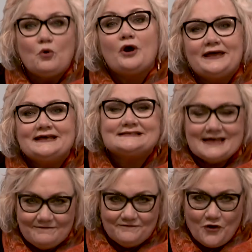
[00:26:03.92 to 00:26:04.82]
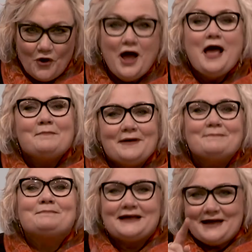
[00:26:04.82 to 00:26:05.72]
what he's in for.
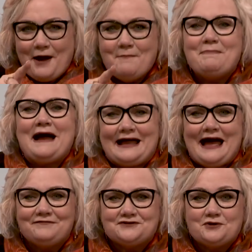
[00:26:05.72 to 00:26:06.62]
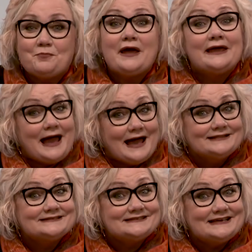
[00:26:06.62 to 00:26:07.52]
But come back after the break
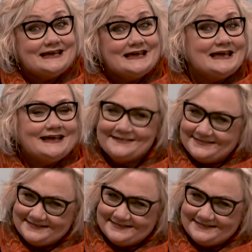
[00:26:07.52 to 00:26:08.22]
and see.